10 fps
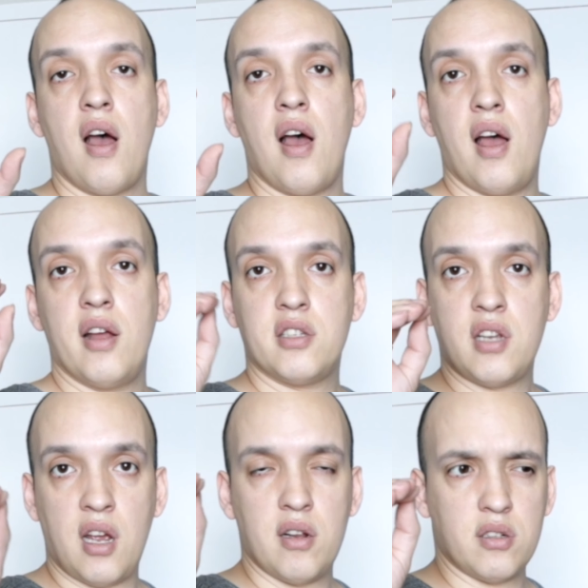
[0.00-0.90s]

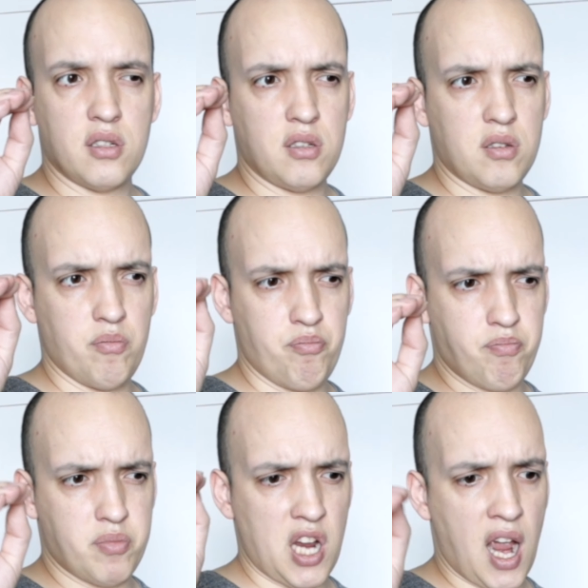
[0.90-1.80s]

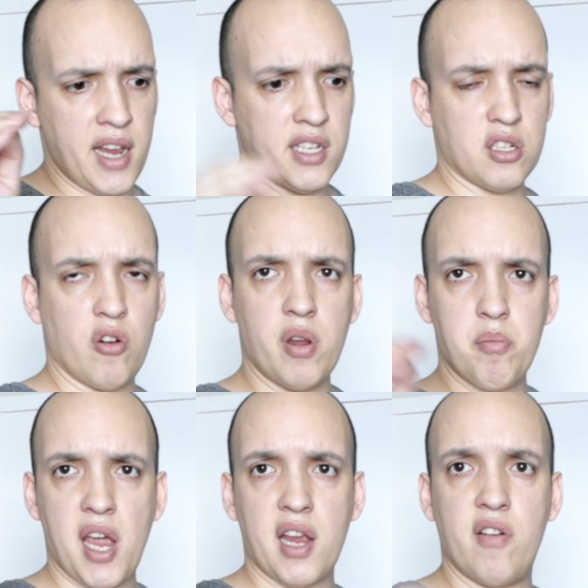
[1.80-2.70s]
Ty is
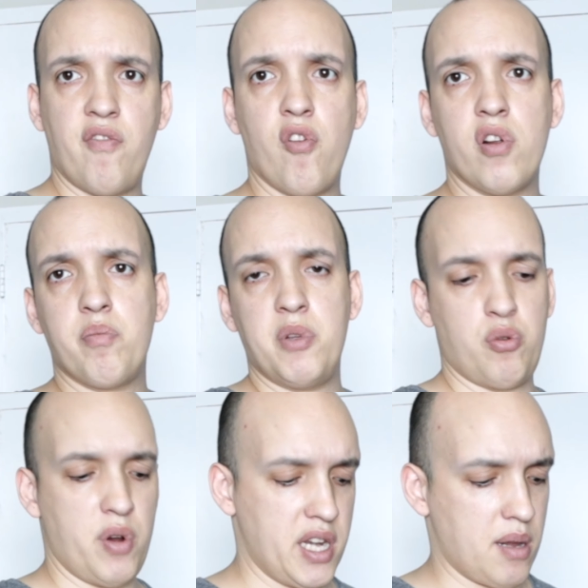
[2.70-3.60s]
going back and forth
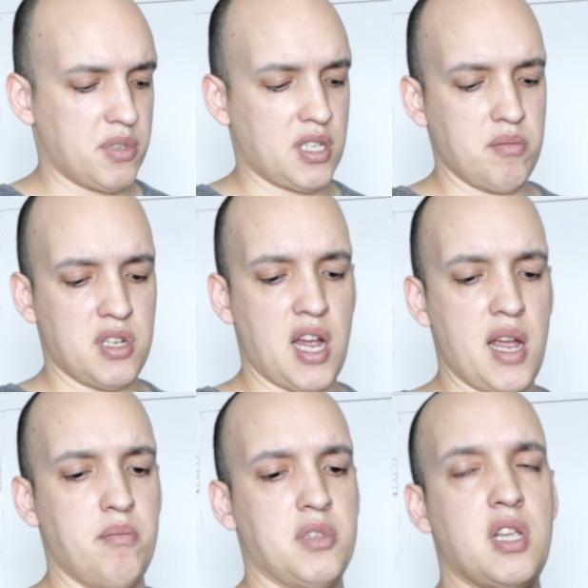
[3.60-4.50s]
between them
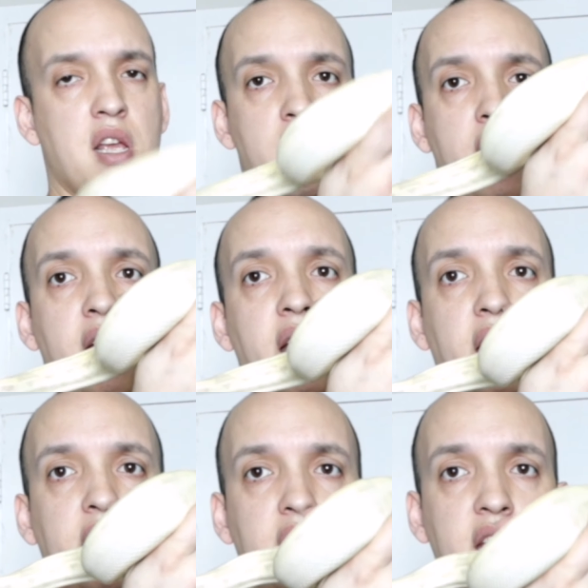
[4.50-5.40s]
sometimes,
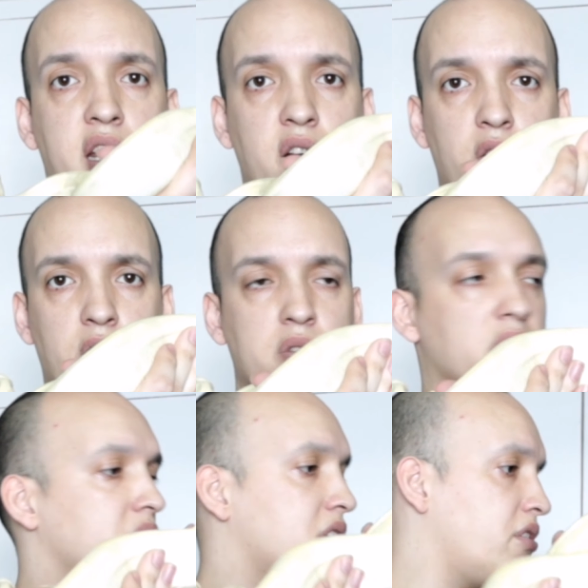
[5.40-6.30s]
and
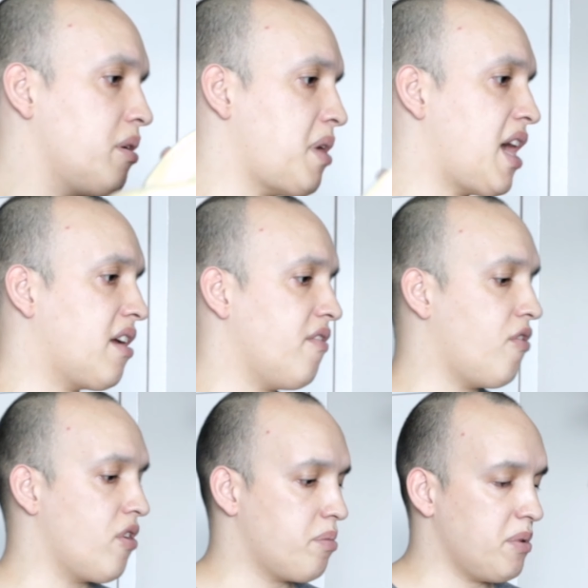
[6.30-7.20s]
Nico is going back
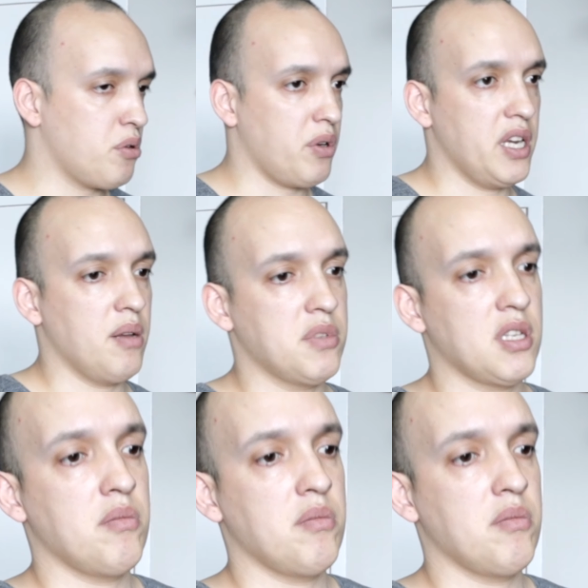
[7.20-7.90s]
and forth between them